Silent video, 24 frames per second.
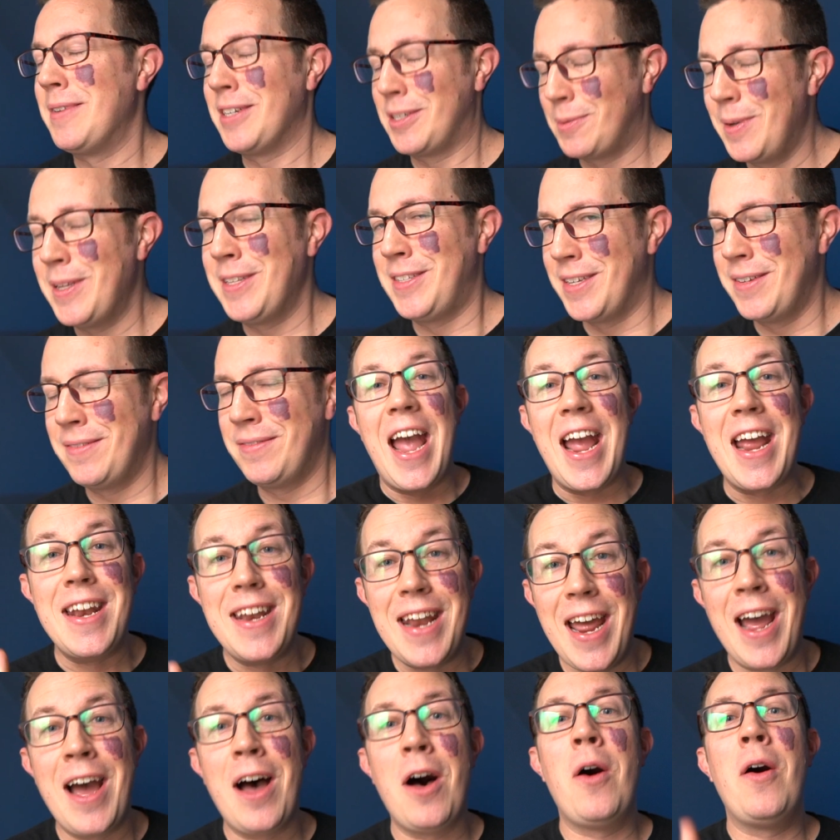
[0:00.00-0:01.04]
expensive. And
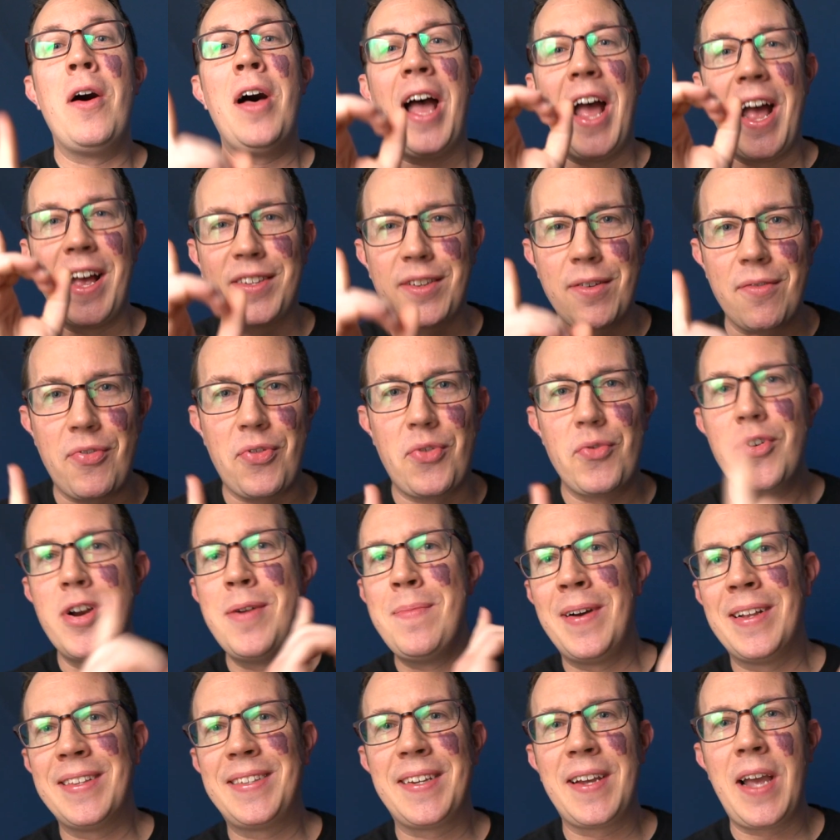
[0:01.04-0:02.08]
now, as of three
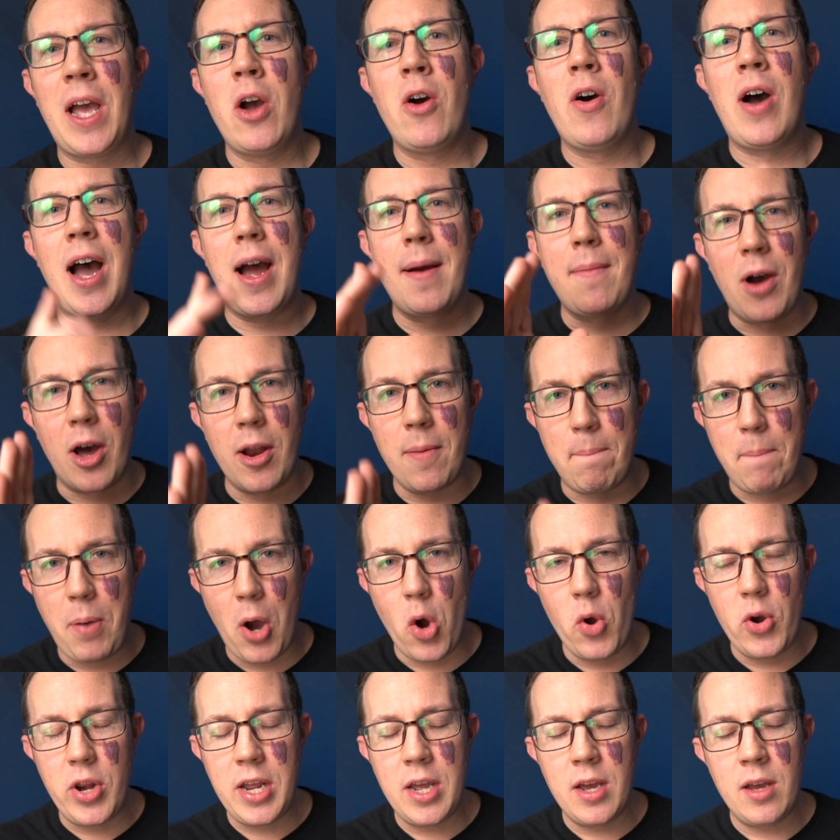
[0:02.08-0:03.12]
months ago, I'm on
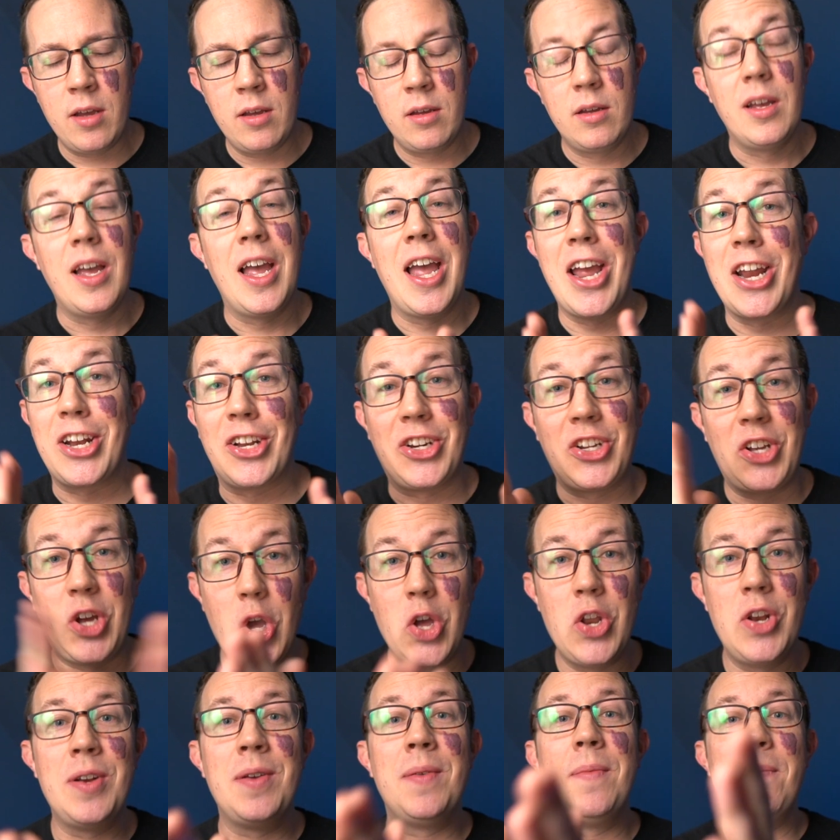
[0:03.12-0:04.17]
Podia and
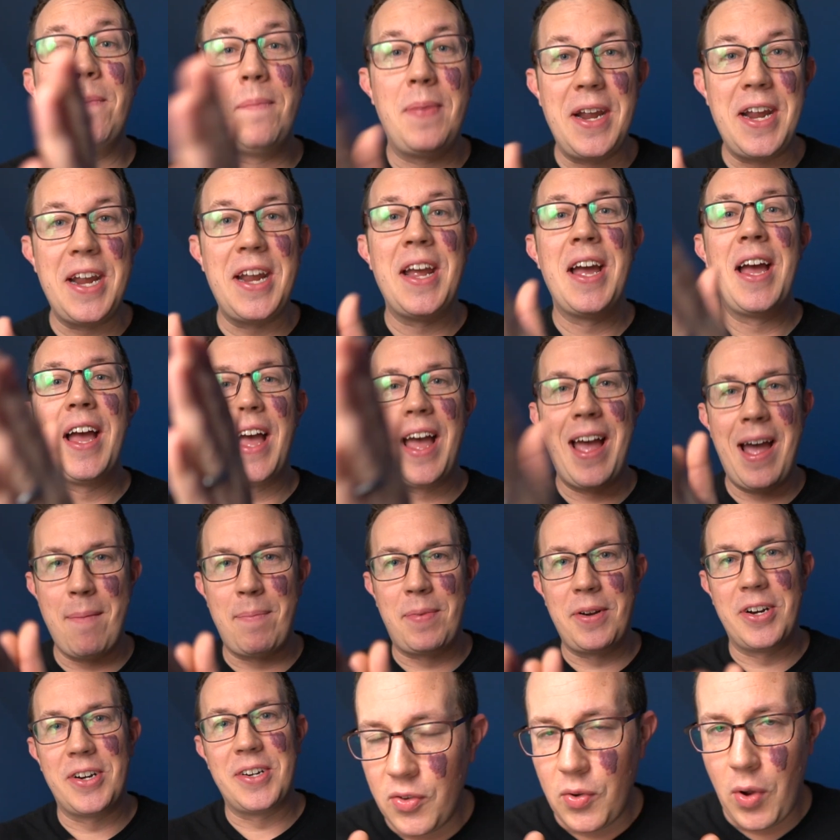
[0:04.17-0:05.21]
couldn't be
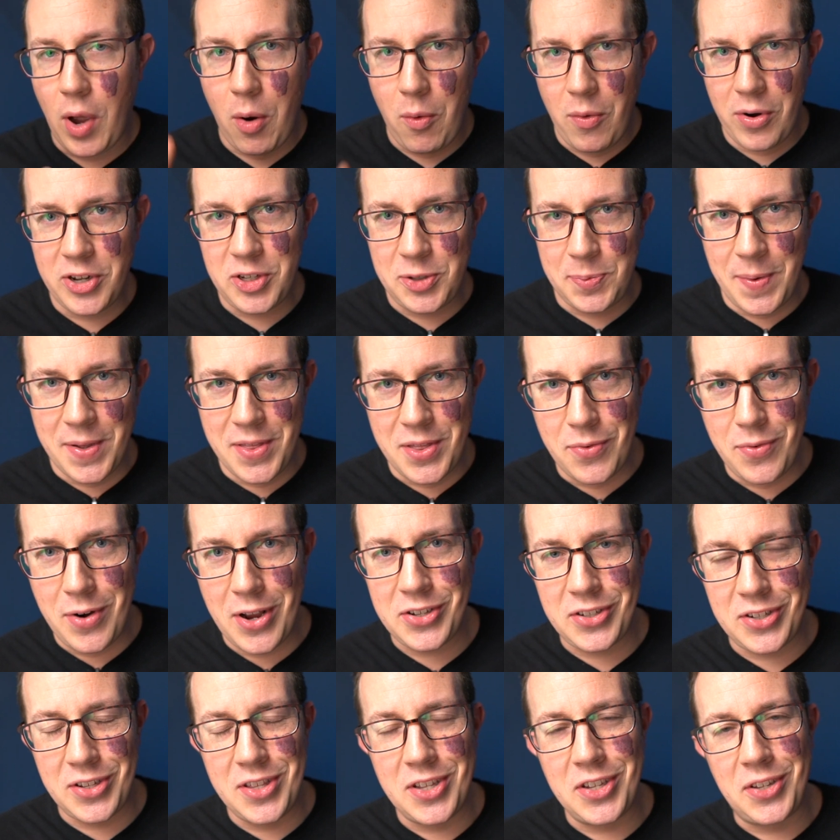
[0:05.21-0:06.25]
happier. So I wanna spend the
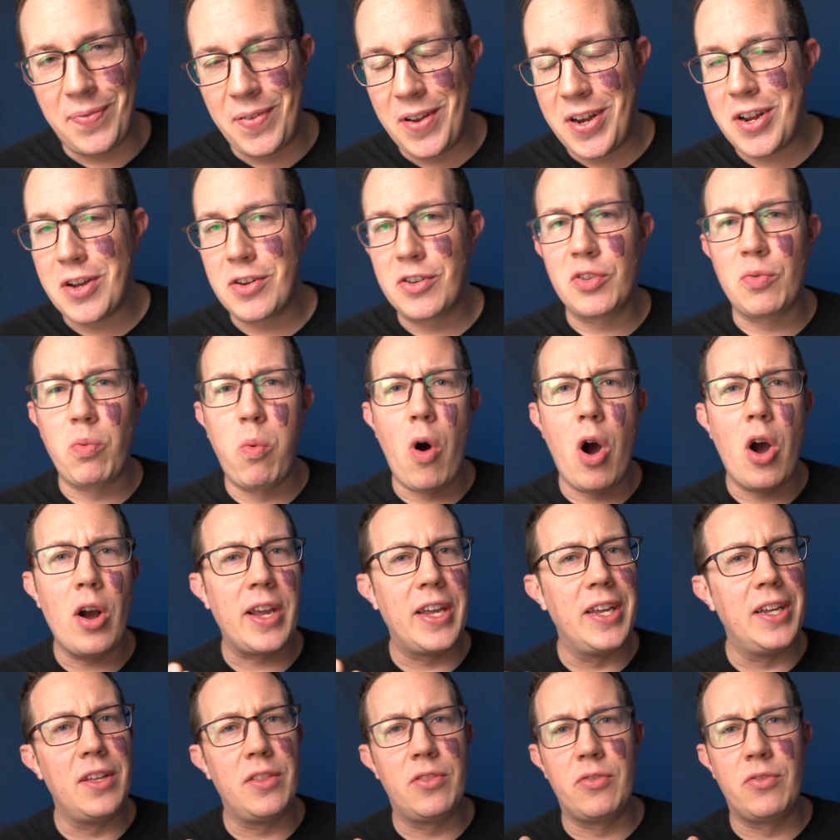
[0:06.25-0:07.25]
rest of this video just walking